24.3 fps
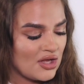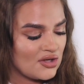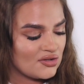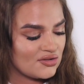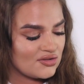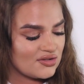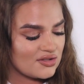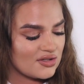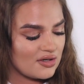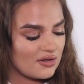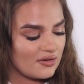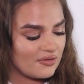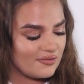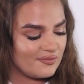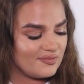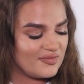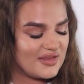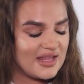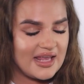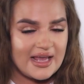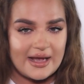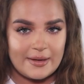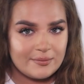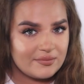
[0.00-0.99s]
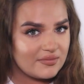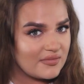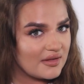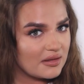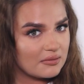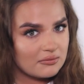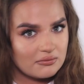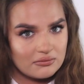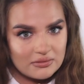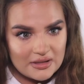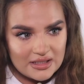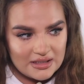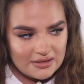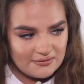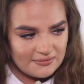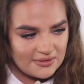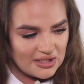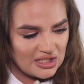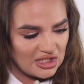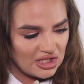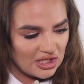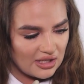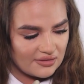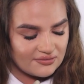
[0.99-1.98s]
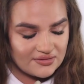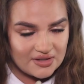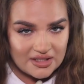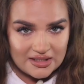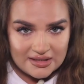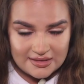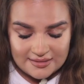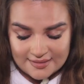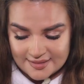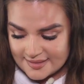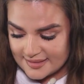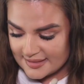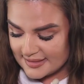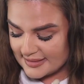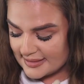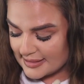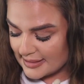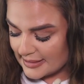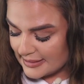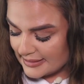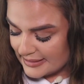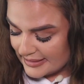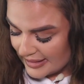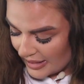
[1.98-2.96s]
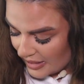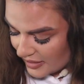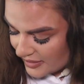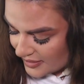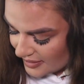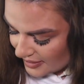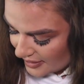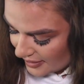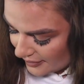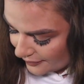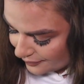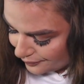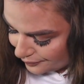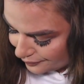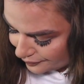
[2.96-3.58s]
So yeah, really, really love it. This is Dusk.